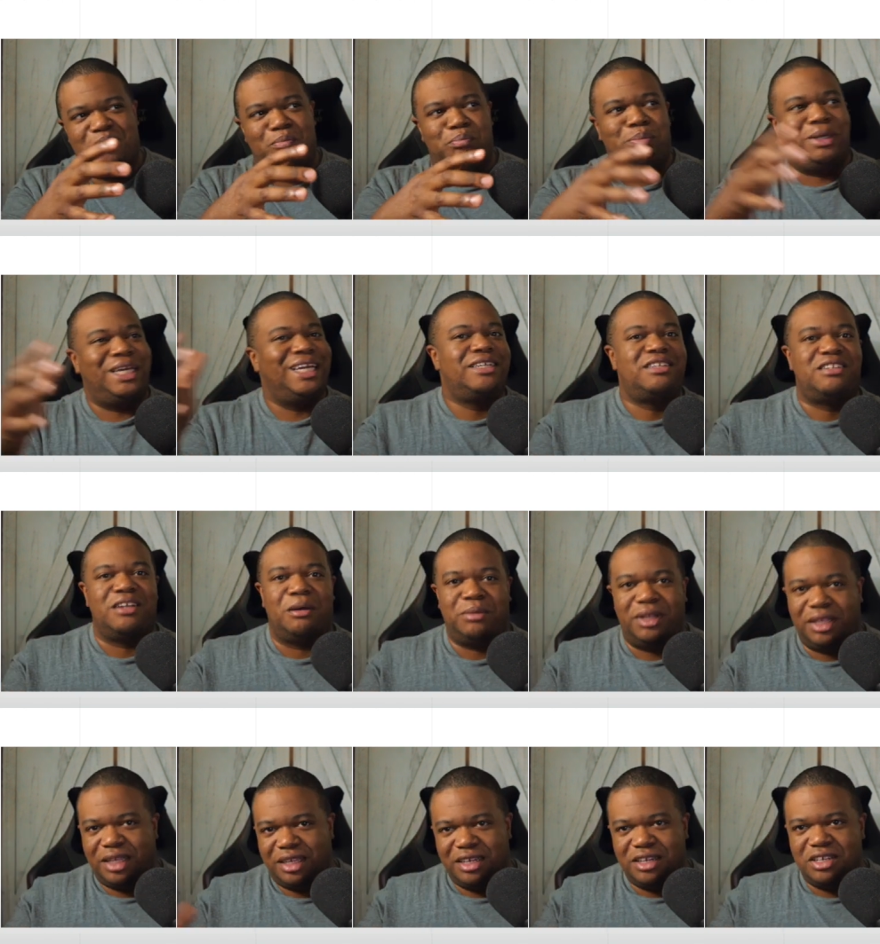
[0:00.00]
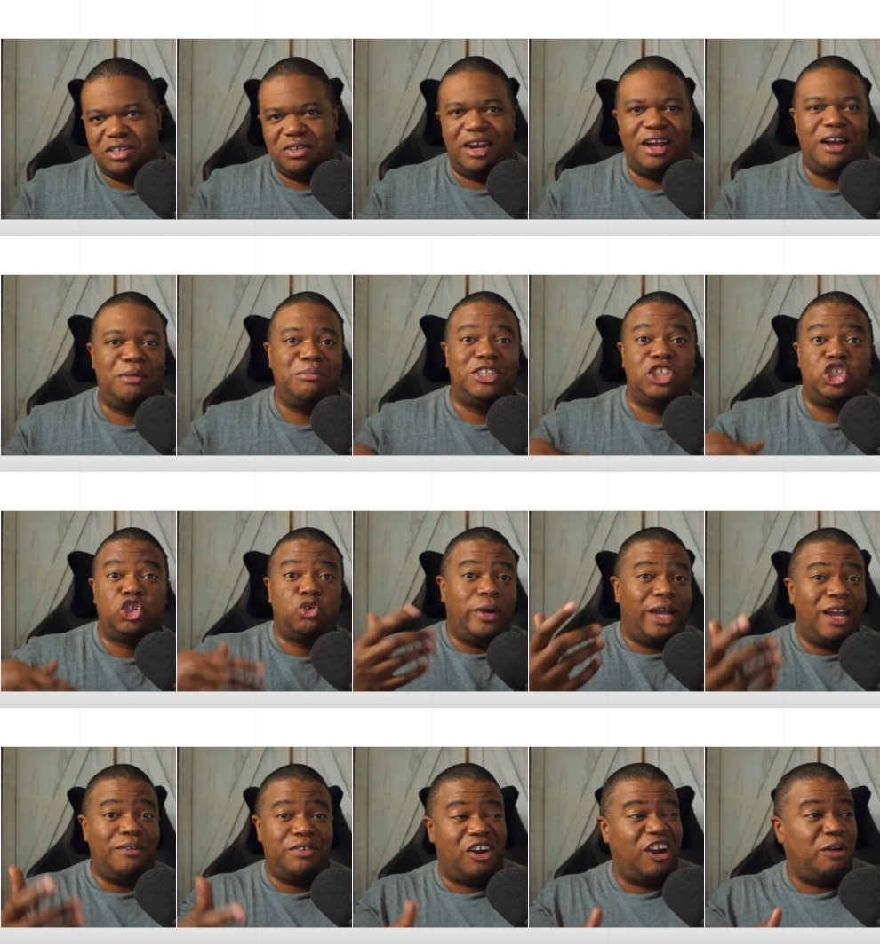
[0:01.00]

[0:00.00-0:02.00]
big something is, or how much traffic,